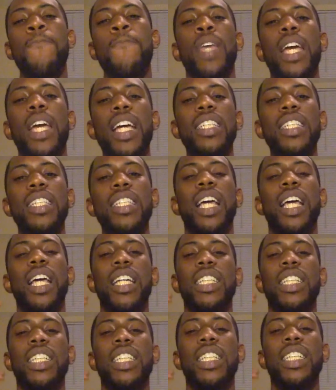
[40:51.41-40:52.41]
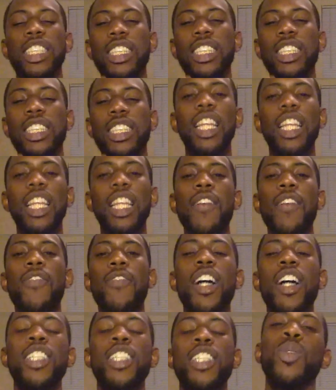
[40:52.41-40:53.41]
is just to leave
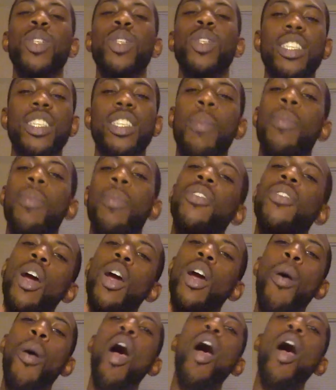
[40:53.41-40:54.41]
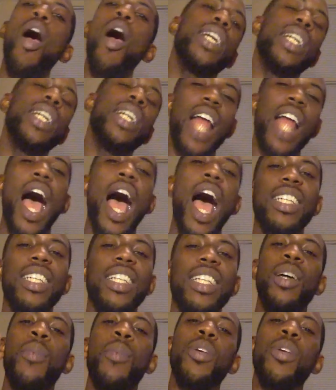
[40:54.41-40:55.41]
us with some of your parting
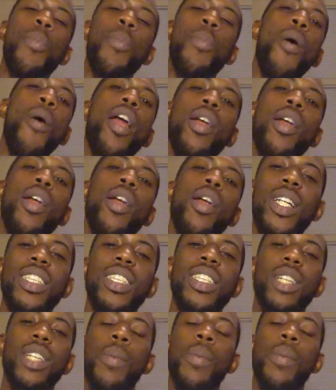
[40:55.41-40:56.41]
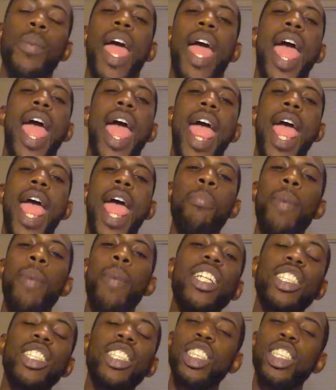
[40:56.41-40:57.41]
knowledge, some of your parting wisdom, and
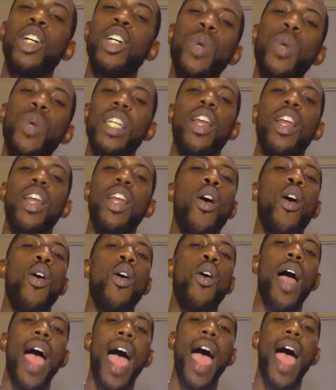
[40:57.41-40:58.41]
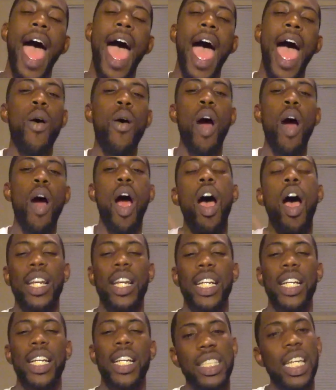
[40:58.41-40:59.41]
make sure we know how our
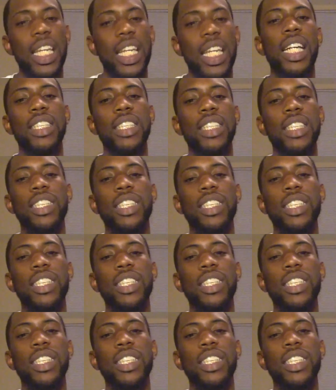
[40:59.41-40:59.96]
audience can get in